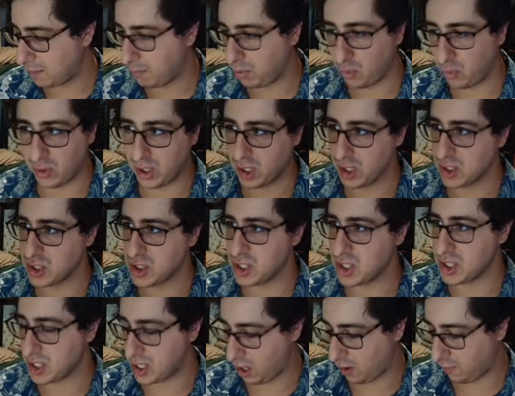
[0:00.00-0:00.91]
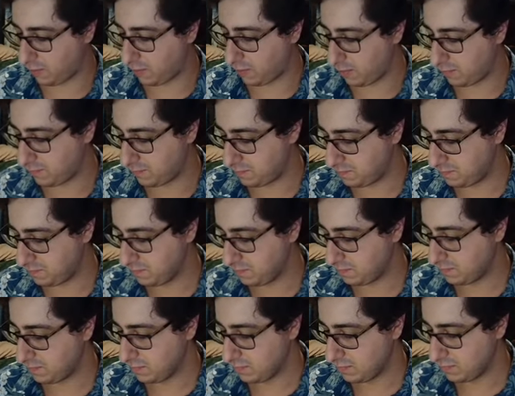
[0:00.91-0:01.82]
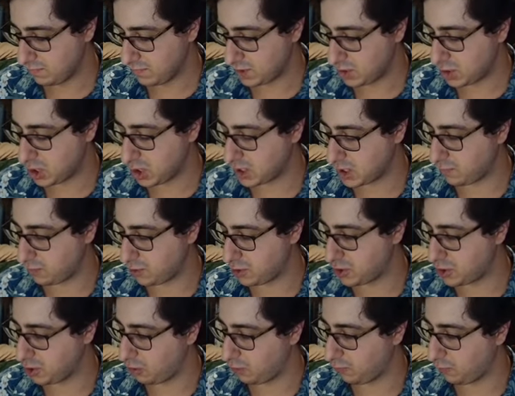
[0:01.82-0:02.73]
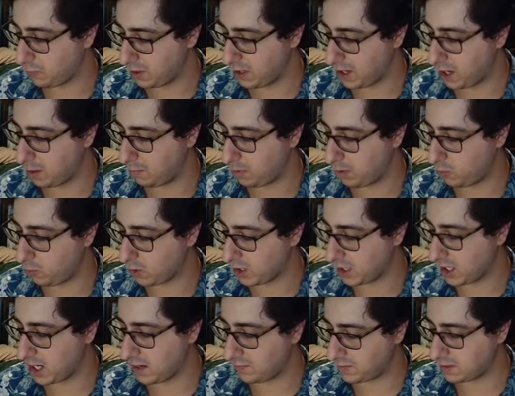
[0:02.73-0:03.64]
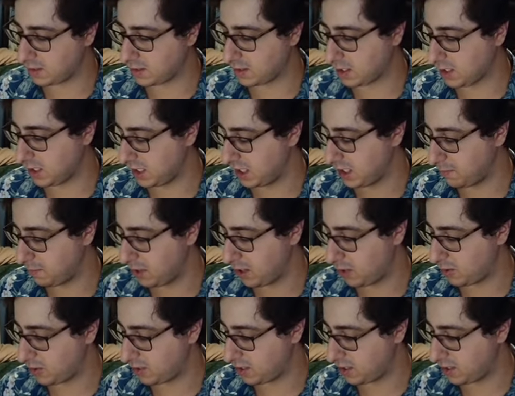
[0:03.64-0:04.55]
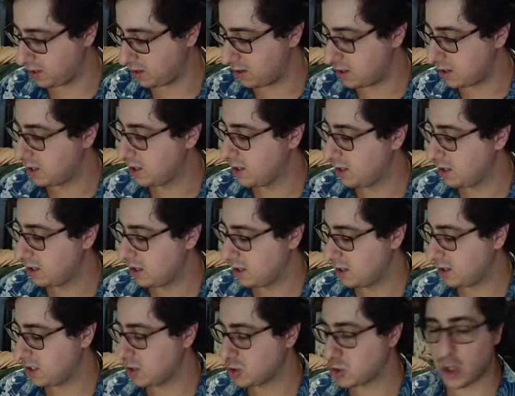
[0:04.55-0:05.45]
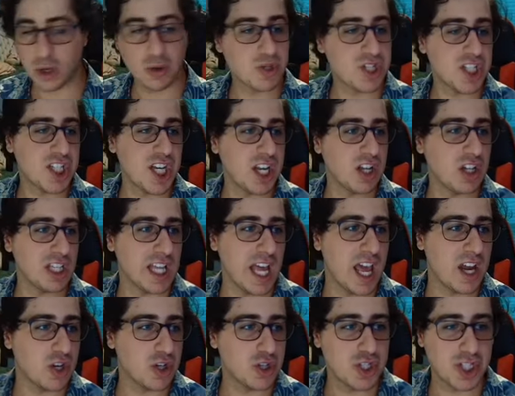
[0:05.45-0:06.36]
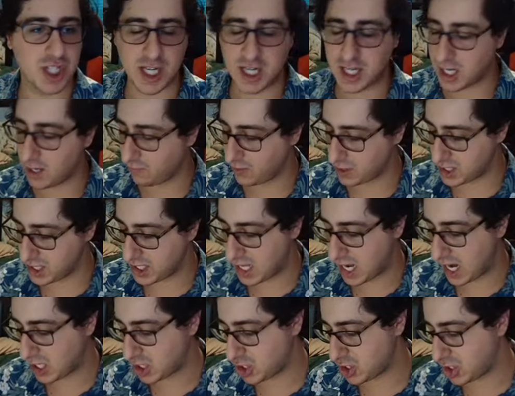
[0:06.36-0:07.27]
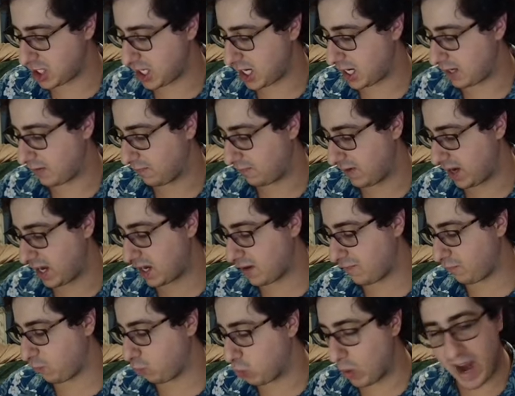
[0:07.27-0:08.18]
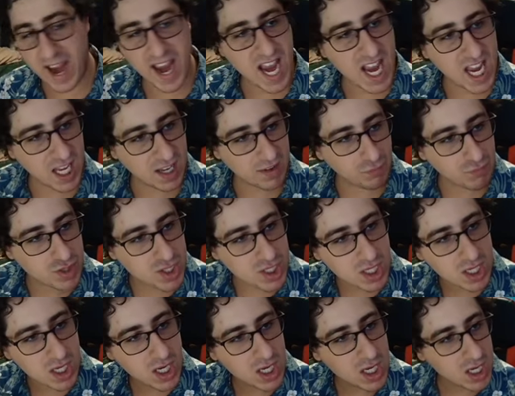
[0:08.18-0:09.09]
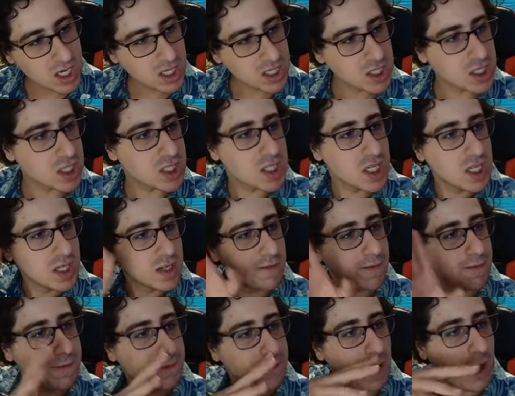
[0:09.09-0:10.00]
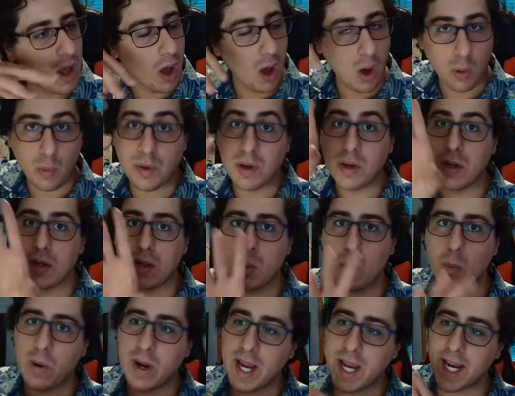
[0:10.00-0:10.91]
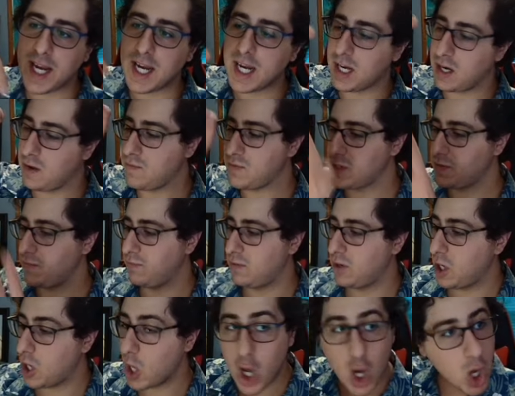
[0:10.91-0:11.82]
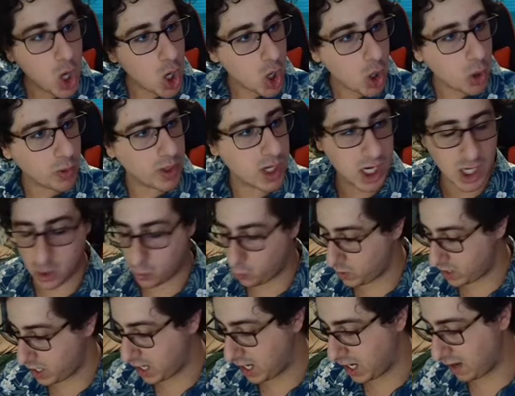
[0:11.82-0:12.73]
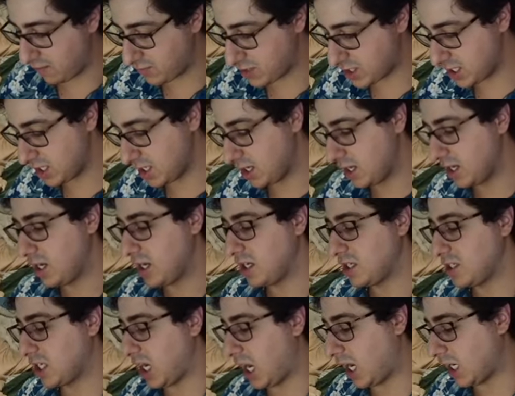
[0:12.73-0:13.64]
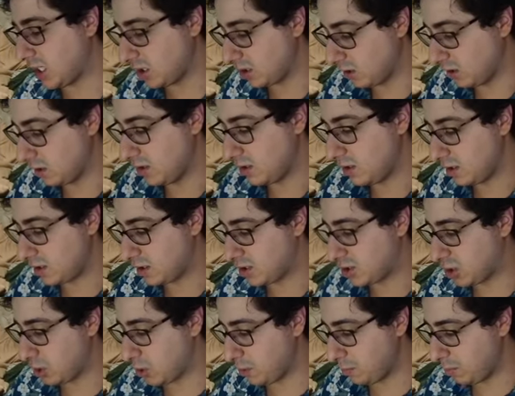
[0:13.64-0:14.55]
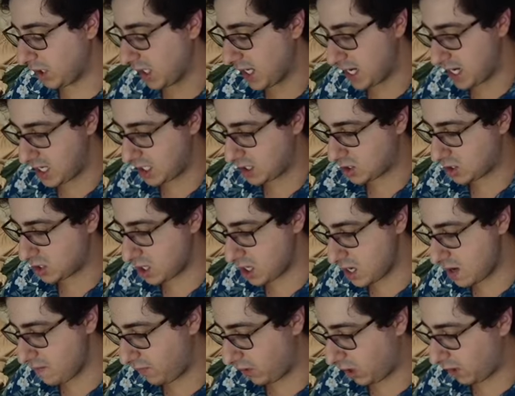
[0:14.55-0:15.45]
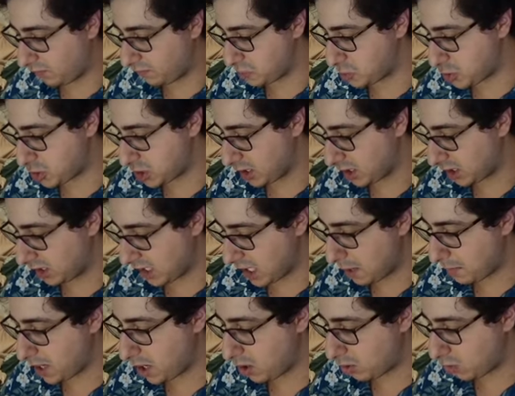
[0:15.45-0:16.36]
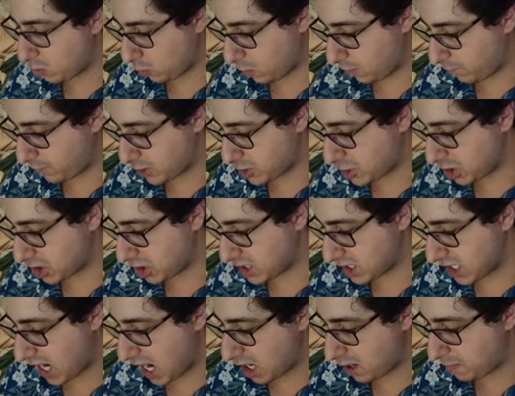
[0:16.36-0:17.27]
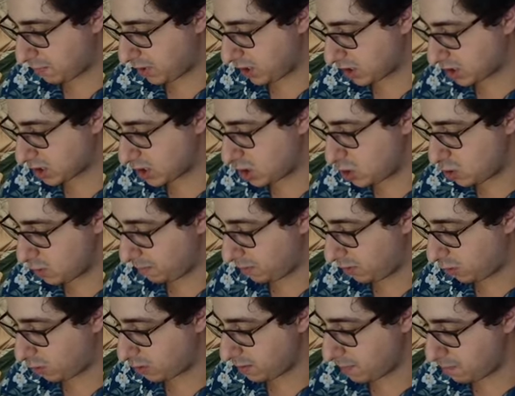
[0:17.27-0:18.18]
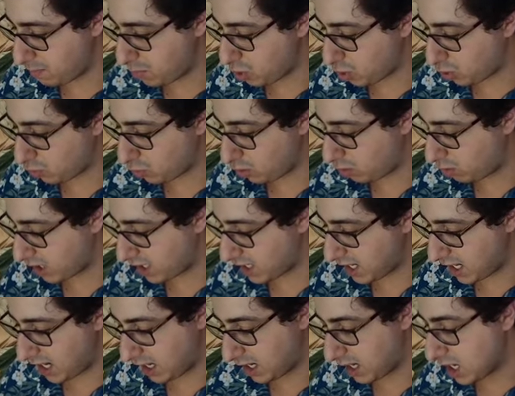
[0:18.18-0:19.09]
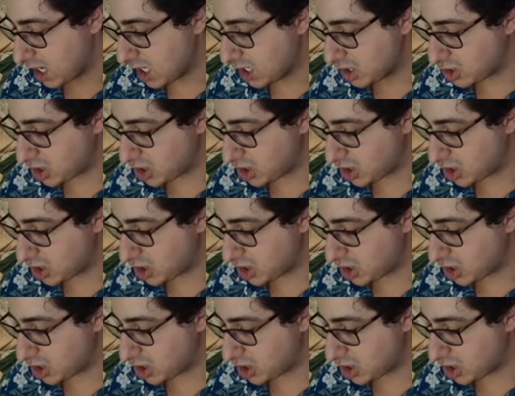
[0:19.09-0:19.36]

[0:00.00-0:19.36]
That Empoleon's just there for just for show for now, but we're going to clean them out of there. True Steel Energy, give us that shit. Fan of waves. Just flowing in the waves. Flowing in the waves. Dottler. Doublade, Evolve and shit, Glameow, Corphish, Scatterbug, Cubone, Murkrow again,